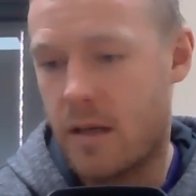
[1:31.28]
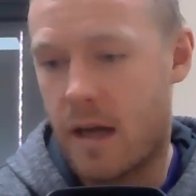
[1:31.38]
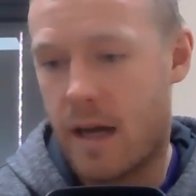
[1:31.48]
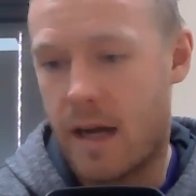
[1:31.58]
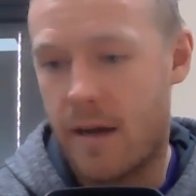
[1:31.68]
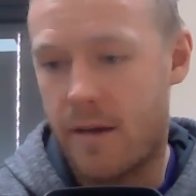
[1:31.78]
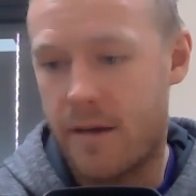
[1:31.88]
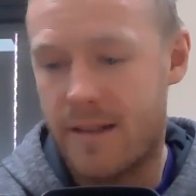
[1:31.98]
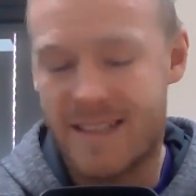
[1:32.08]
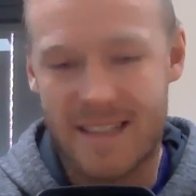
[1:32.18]
and
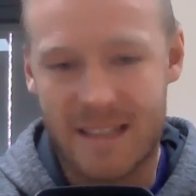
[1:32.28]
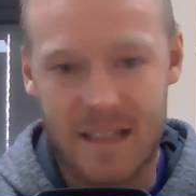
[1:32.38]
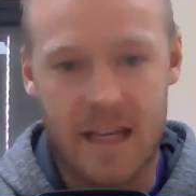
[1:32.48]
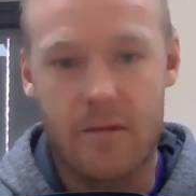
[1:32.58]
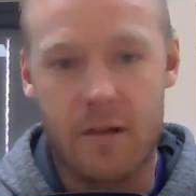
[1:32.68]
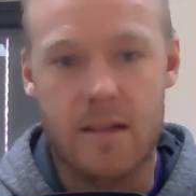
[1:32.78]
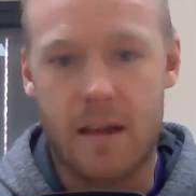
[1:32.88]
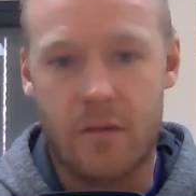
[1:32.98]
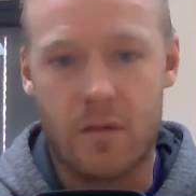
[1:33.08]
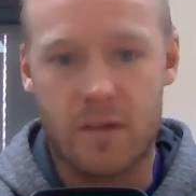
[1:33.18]
serious
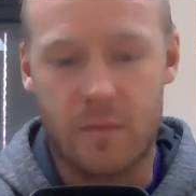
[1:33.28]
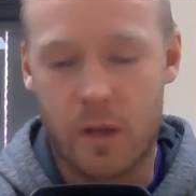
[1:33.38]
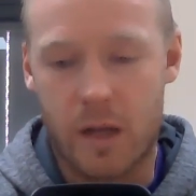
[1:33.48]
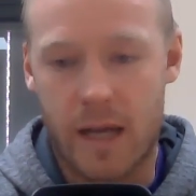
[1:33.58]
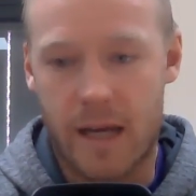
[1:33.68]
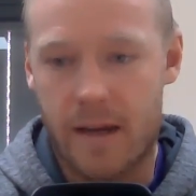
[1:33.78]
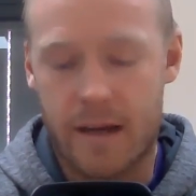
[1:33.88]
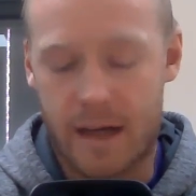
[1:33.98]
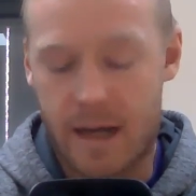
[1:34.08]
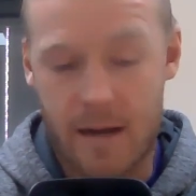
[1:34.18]
levels of play,
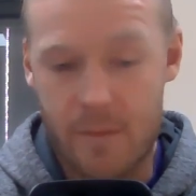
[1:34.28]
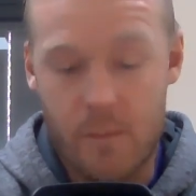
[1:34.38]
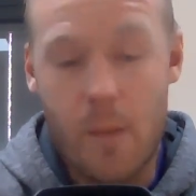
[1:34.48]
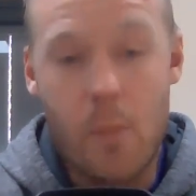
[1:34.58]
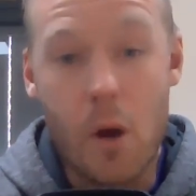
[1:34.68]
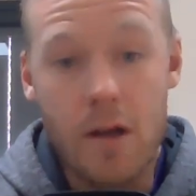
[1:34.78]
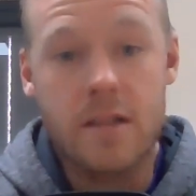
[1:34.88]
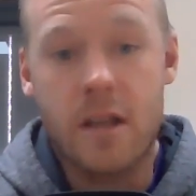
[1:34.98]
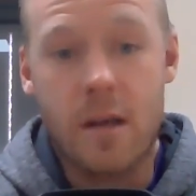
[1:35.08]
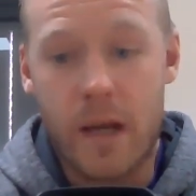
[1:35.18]
my
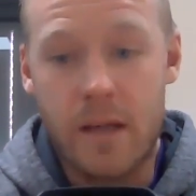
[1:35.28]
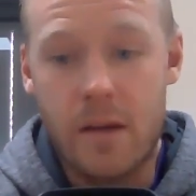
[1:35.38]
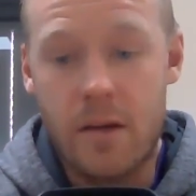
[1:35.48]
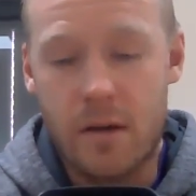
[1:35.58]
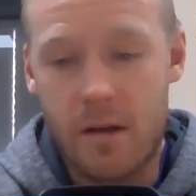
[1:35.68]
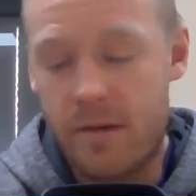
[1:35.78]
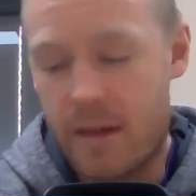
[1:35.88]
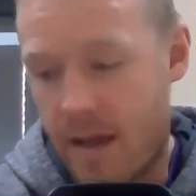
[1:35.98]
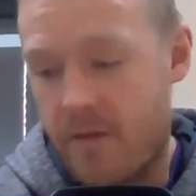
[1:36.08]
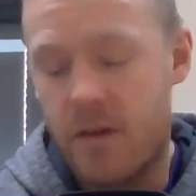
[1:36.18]
personal opinion and
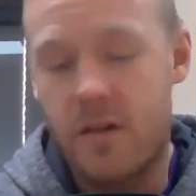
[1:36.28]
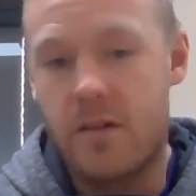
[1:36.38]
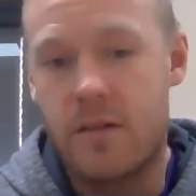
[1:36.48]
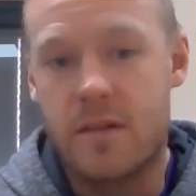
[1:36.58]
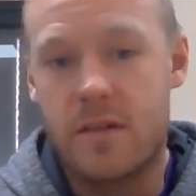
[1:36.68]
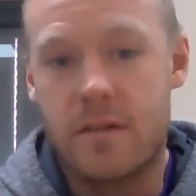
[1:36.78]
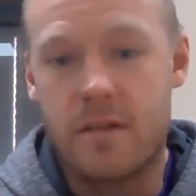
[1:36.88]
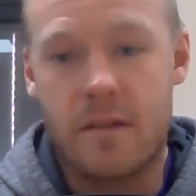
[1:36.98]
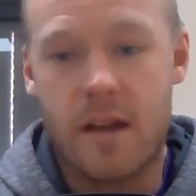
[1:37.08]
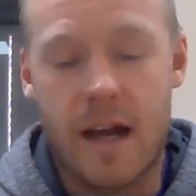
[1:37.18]
the evidence
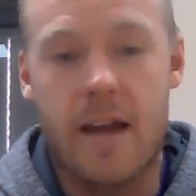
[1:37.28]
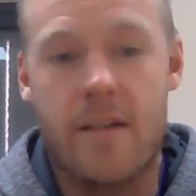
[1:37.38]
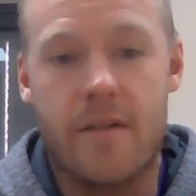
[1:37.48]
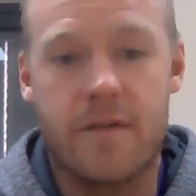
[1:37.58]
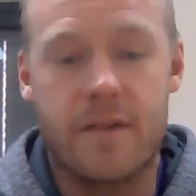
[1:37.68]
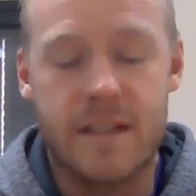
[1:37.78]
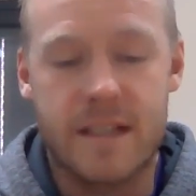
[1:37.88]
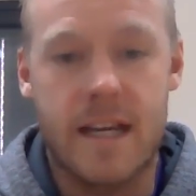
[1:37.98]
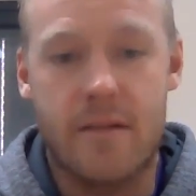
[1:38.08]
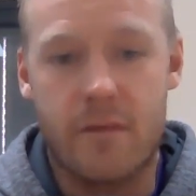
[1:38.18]
that I have
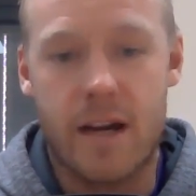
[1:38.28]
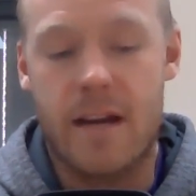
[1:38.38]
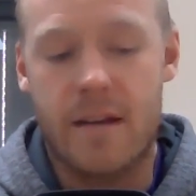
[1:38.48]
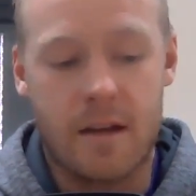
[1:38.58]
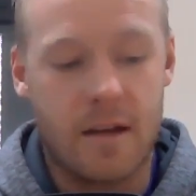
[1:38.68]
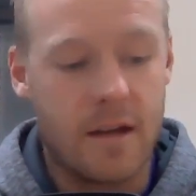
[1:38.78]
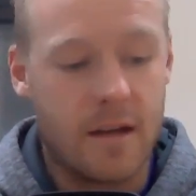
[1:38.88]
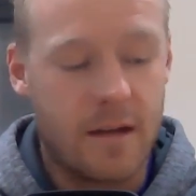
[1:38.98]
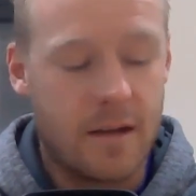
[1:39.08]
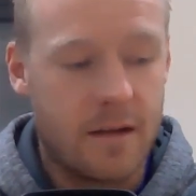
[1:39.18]
seen, read,
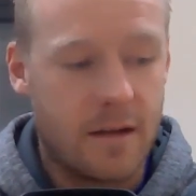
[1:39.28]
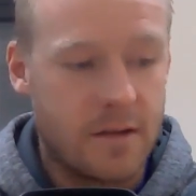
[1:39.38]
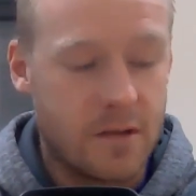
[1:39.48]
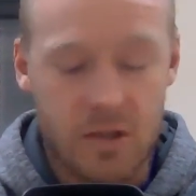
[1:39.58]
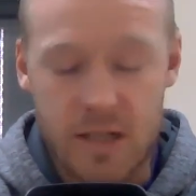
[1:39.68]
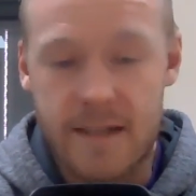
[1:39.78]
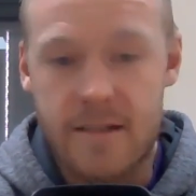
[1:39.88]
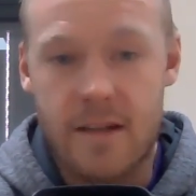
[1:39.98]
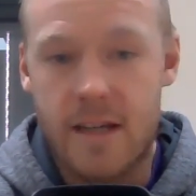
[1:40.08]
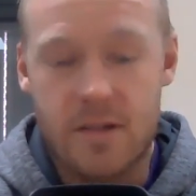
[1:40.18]

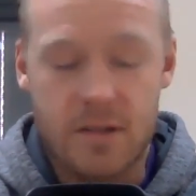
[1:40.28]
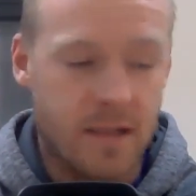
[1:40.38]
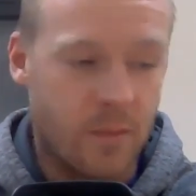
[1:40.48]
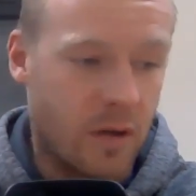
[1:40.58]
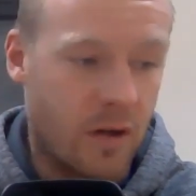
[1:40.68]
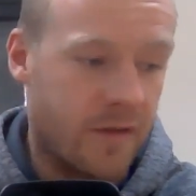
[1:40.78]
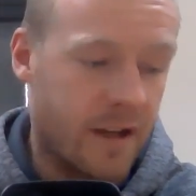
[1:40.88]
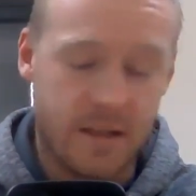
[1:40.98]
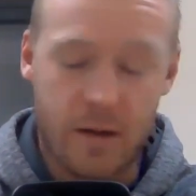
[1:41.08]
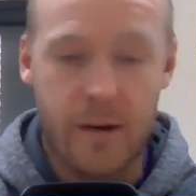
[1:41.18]
suggests that it's just simply not
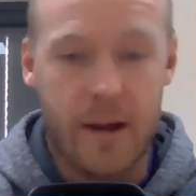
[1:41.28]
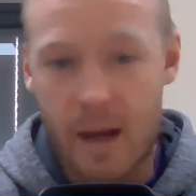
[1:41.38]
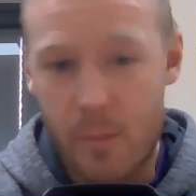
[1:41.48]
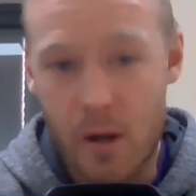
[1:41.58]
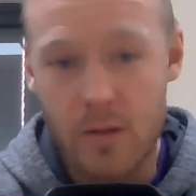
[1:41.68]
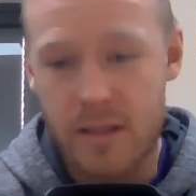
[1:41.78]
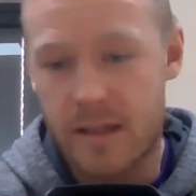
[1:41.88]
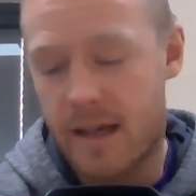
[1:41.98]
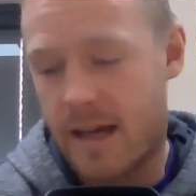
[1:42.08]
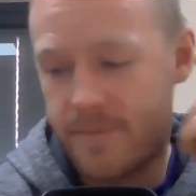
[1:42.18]
fair. So anyway, I
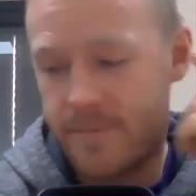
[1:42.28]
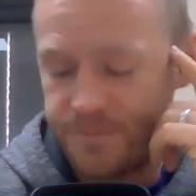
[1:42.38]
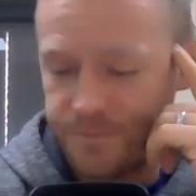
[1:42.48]
posted that,